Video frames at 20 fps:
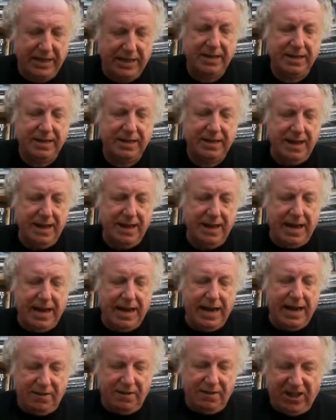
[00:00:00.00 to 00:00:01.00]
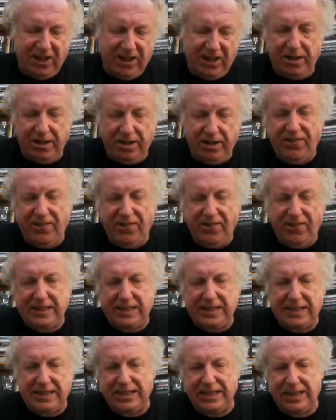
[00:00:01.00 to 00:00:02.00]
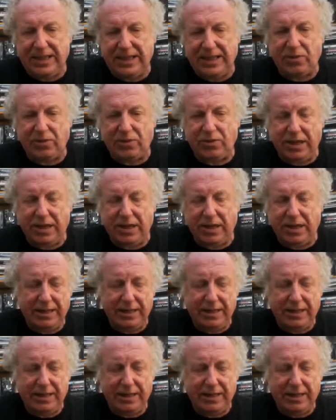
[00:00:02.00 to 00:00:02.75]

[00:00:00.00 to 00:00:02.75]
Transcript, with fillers: and an official investigation has to analyze.